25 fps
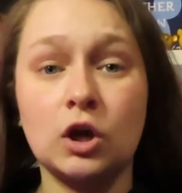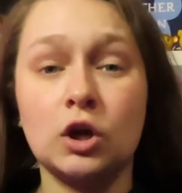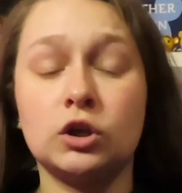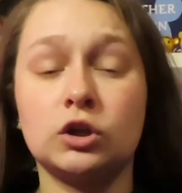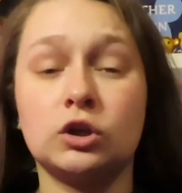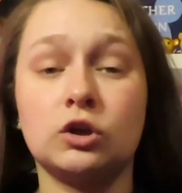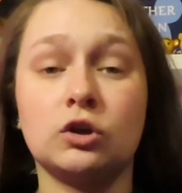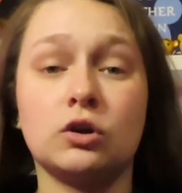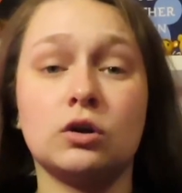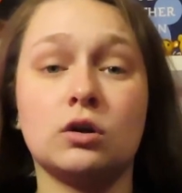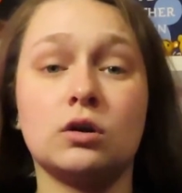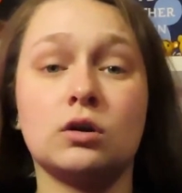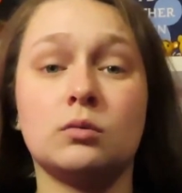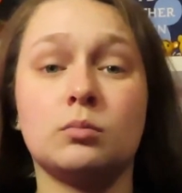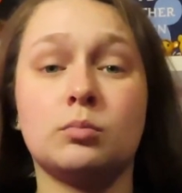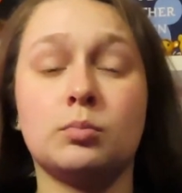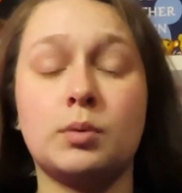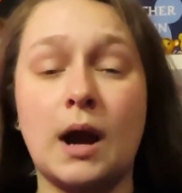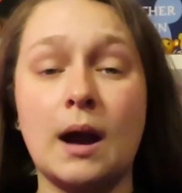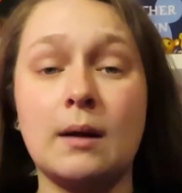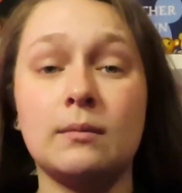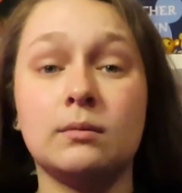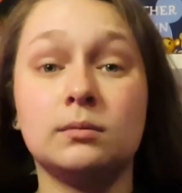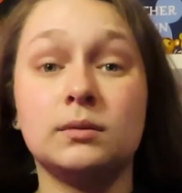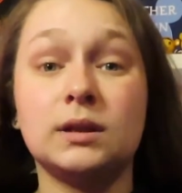You're
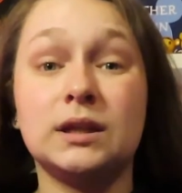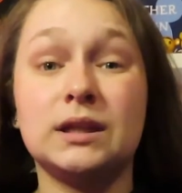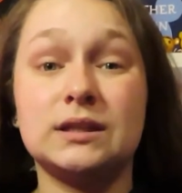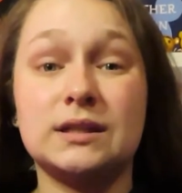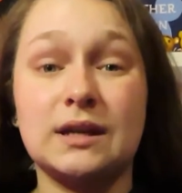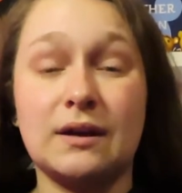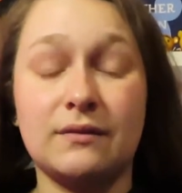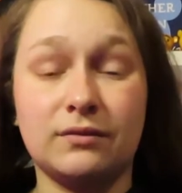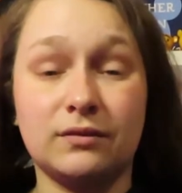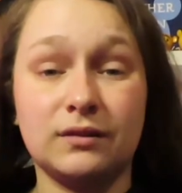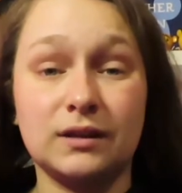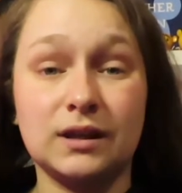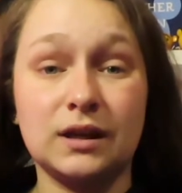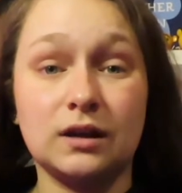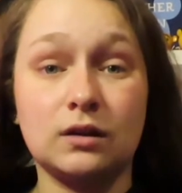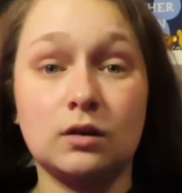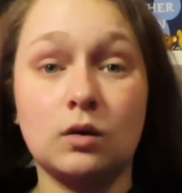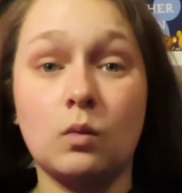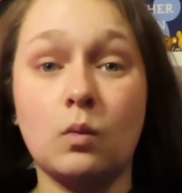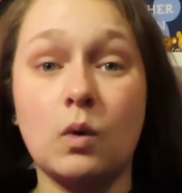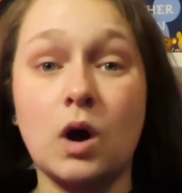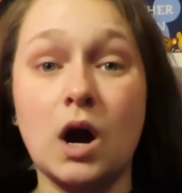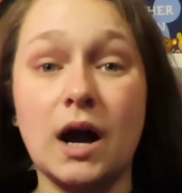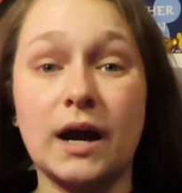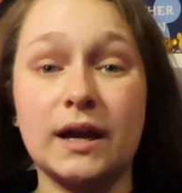probably definitely going to
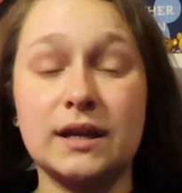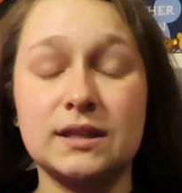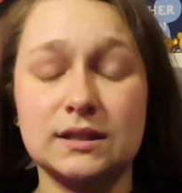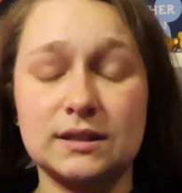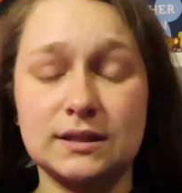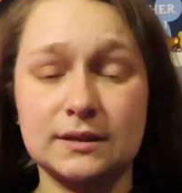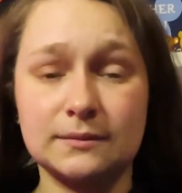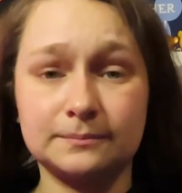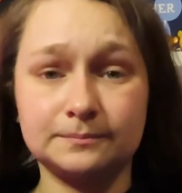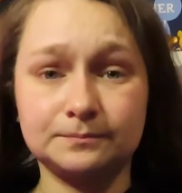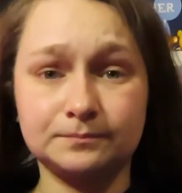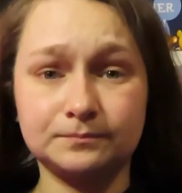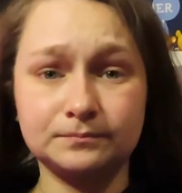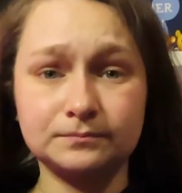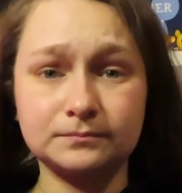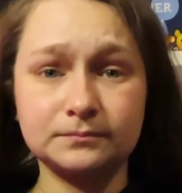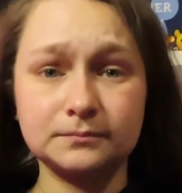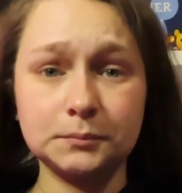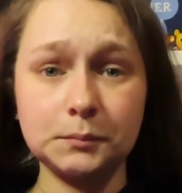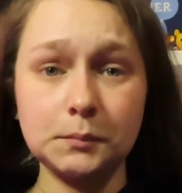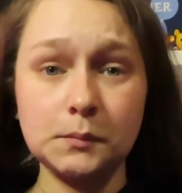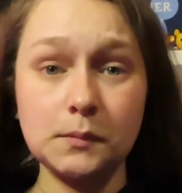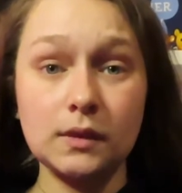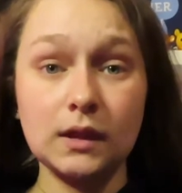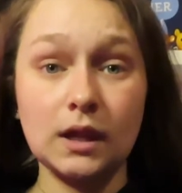want
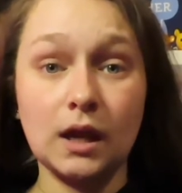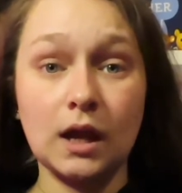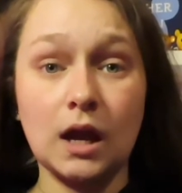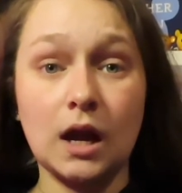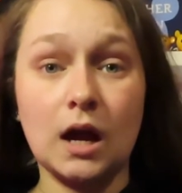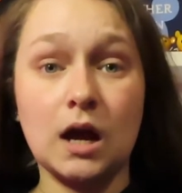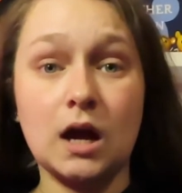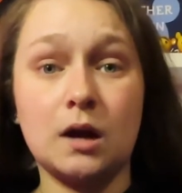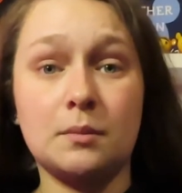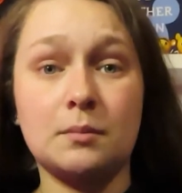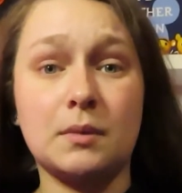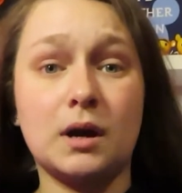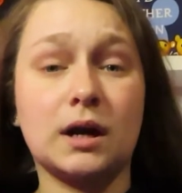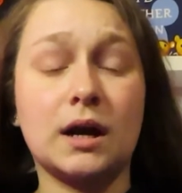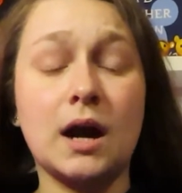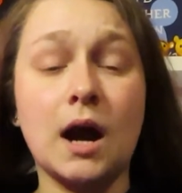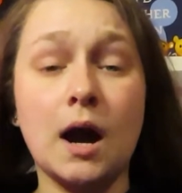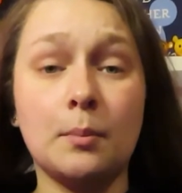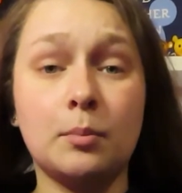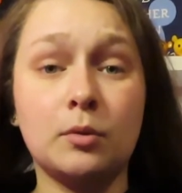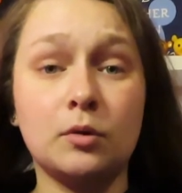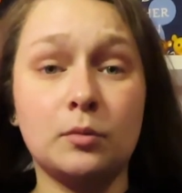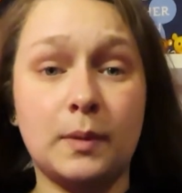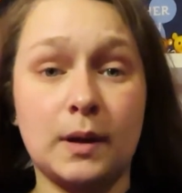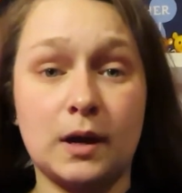a
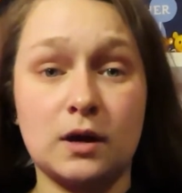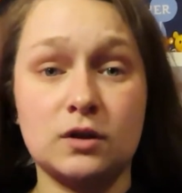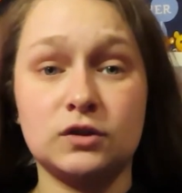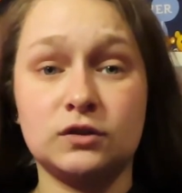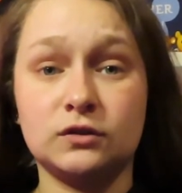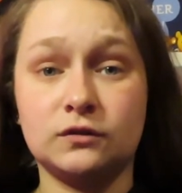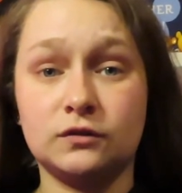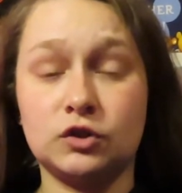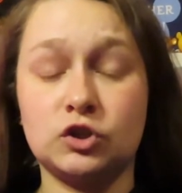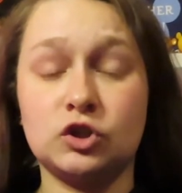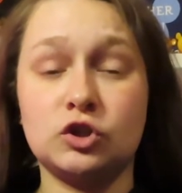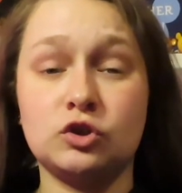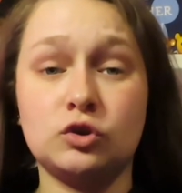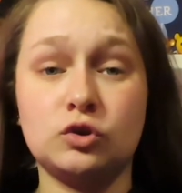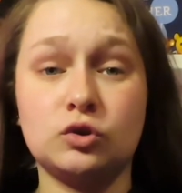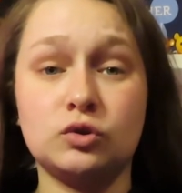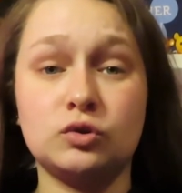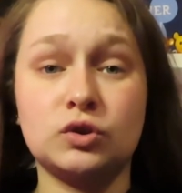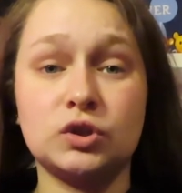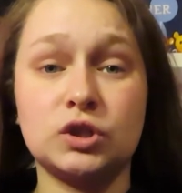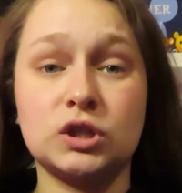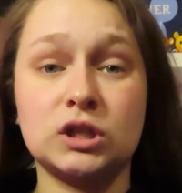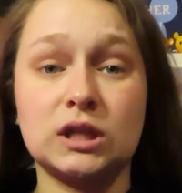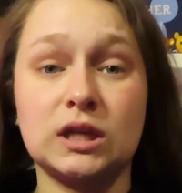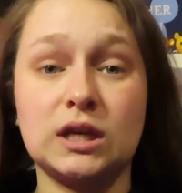couple pairs of
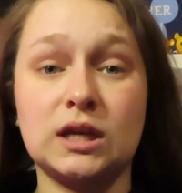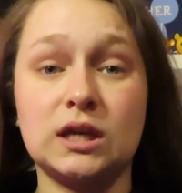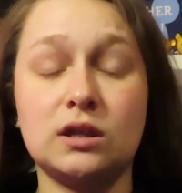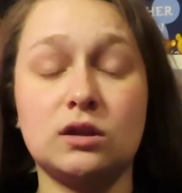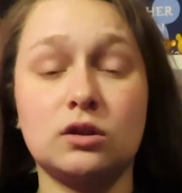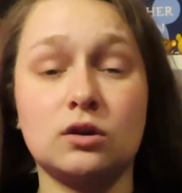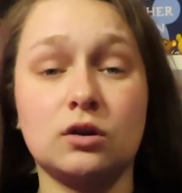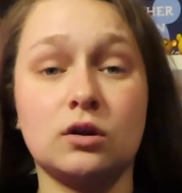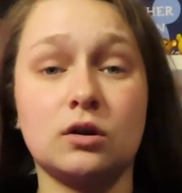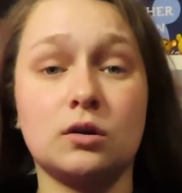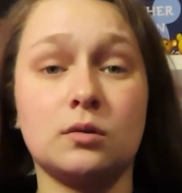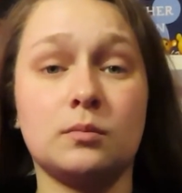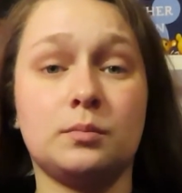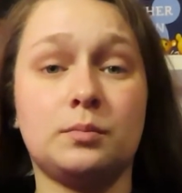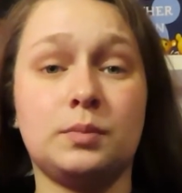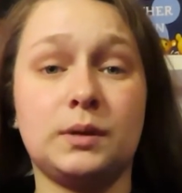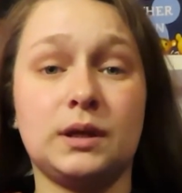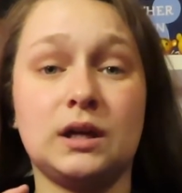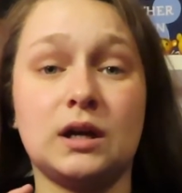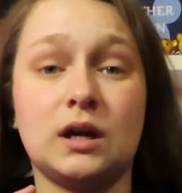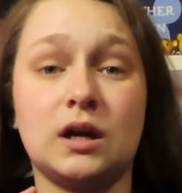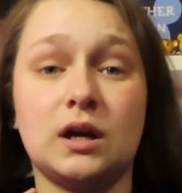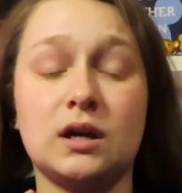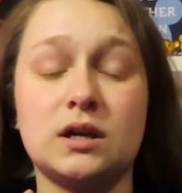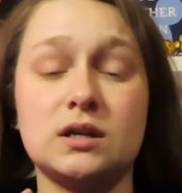shoes, either
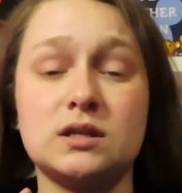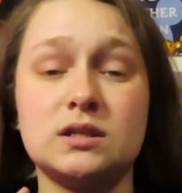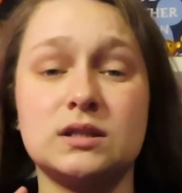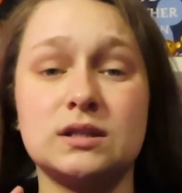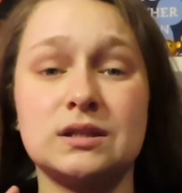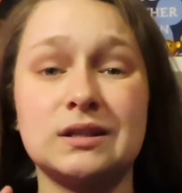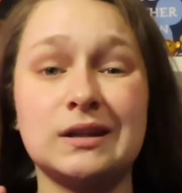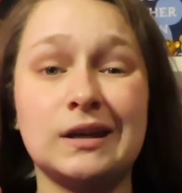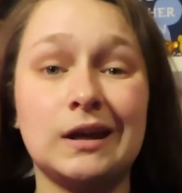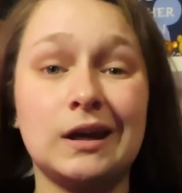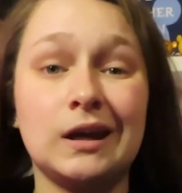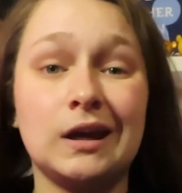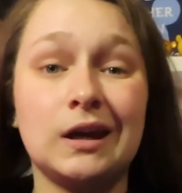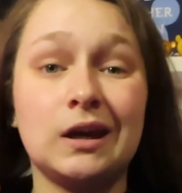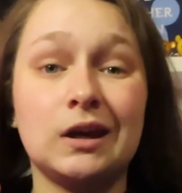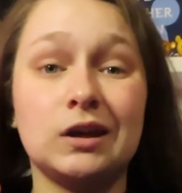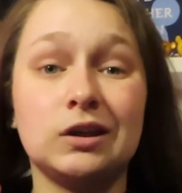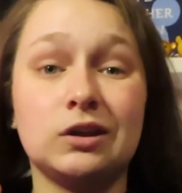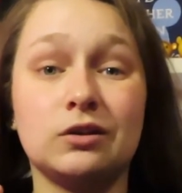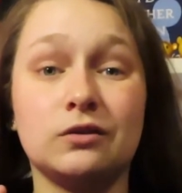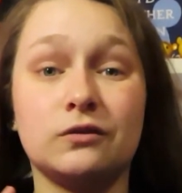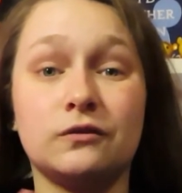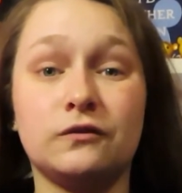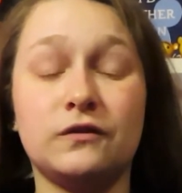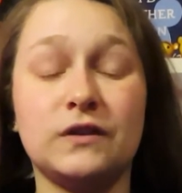because
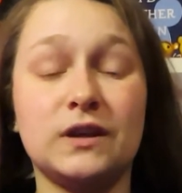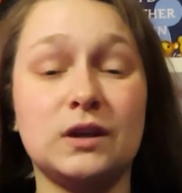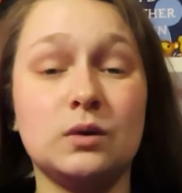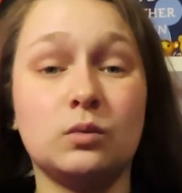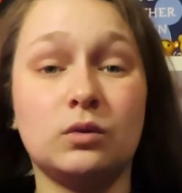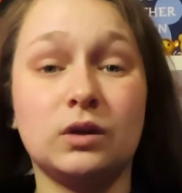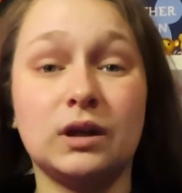your feet will